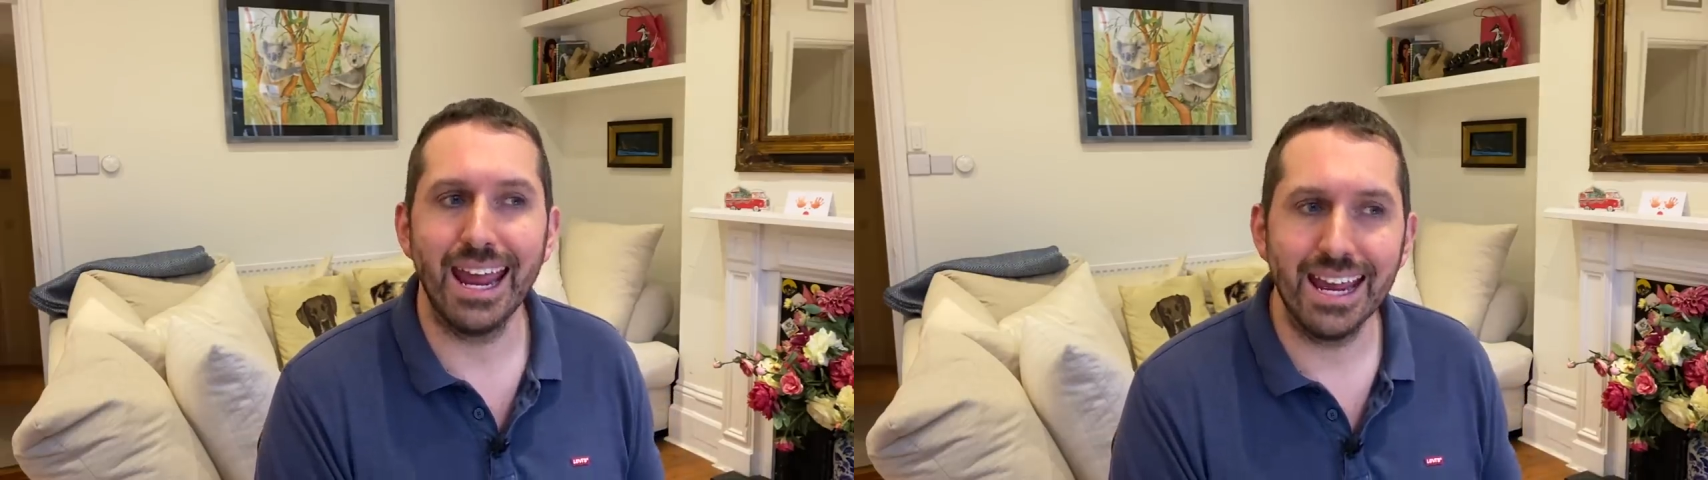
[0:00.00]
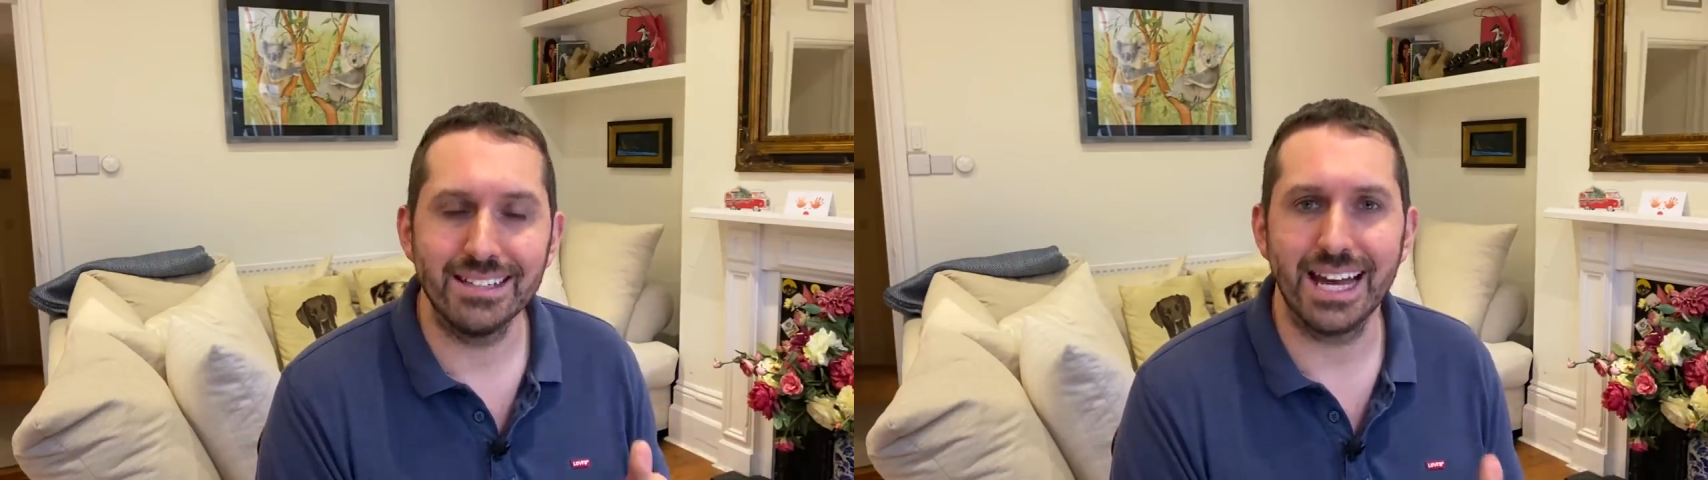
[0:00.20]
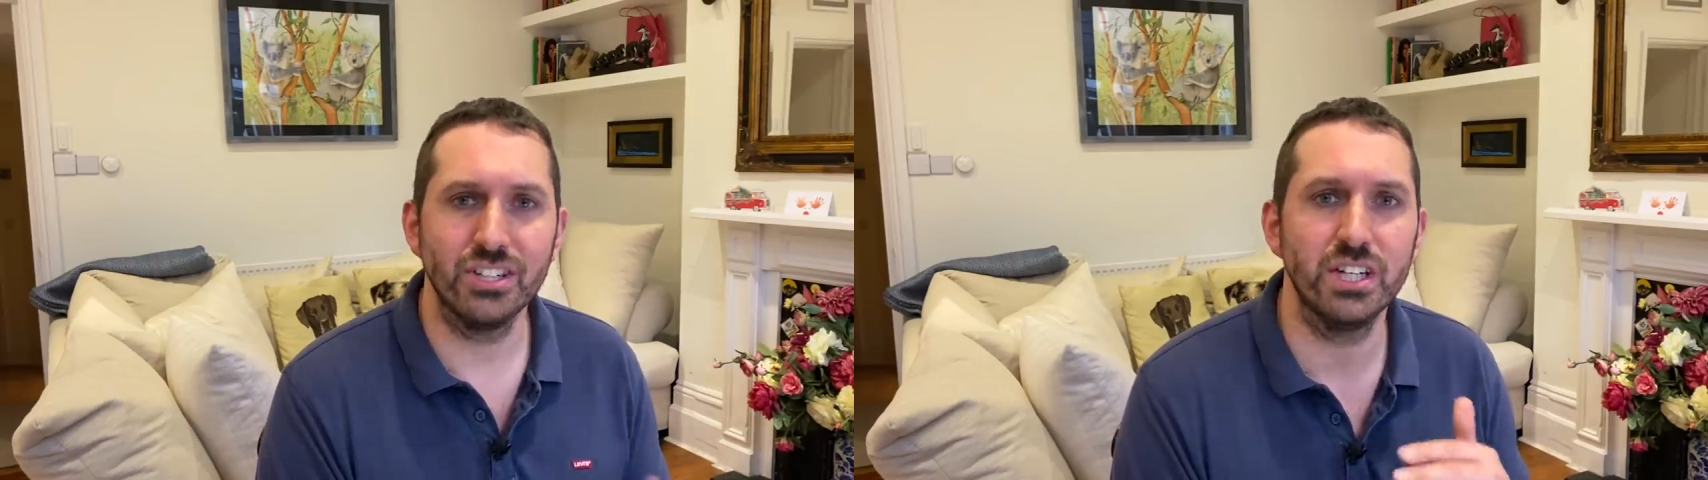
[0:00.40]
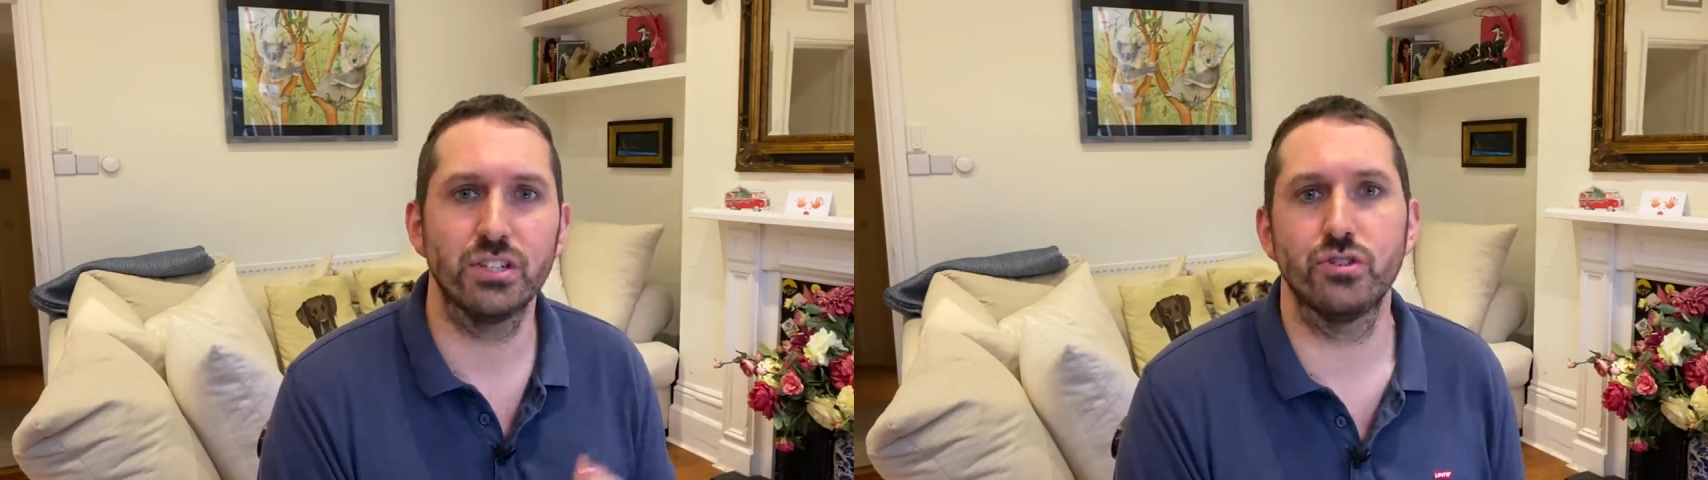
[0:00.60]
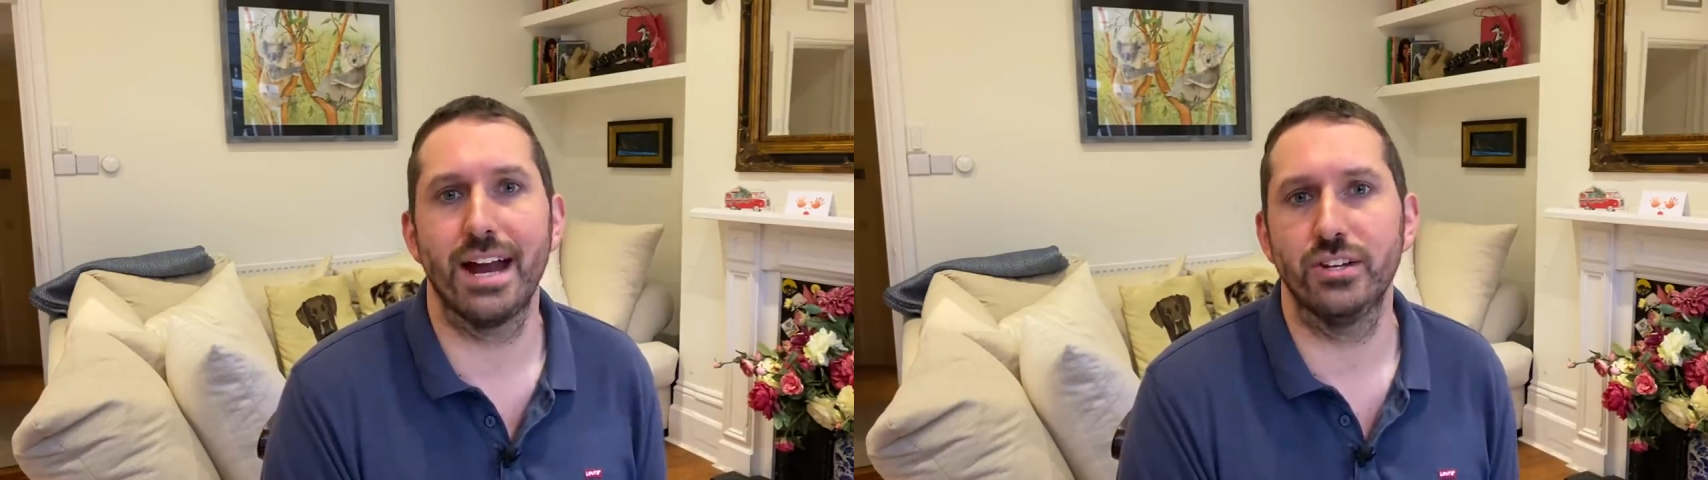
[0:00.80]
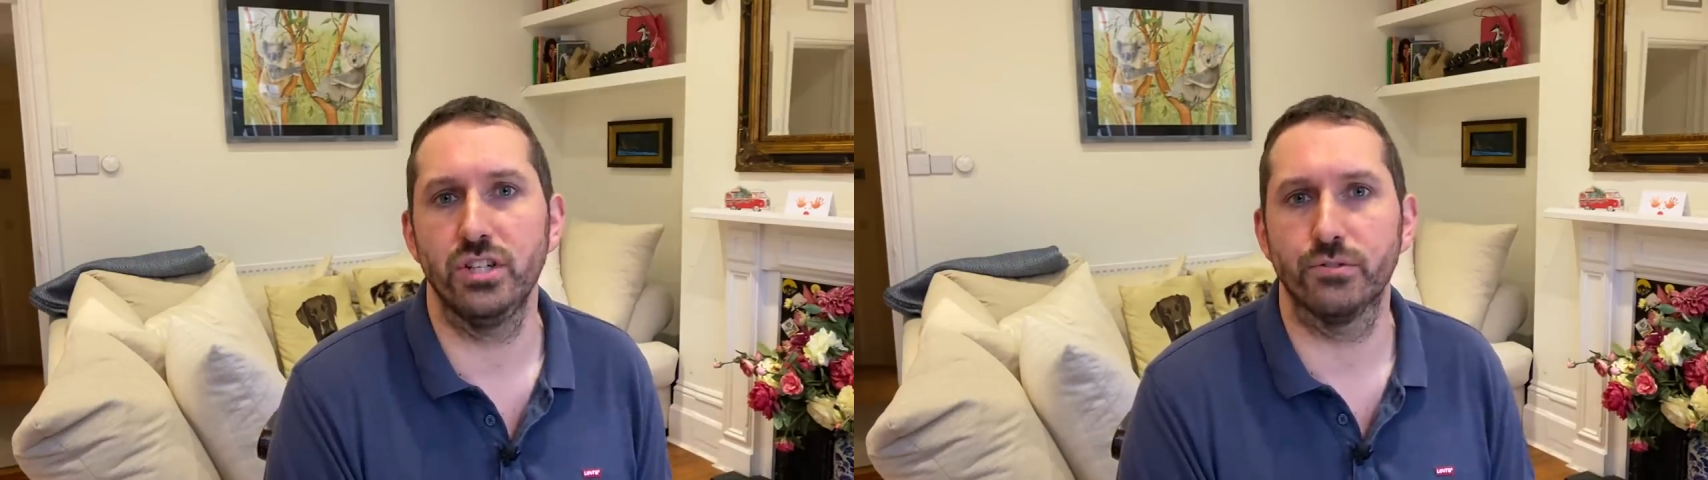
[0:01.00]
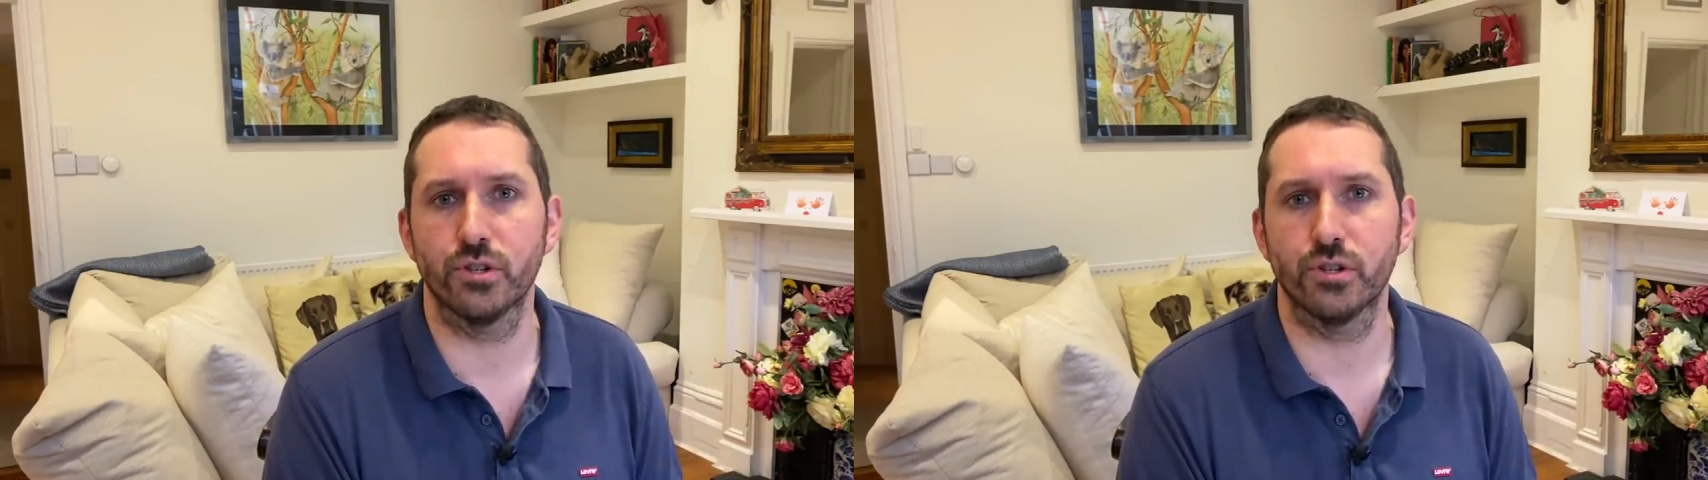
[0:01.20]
is actually a strategy of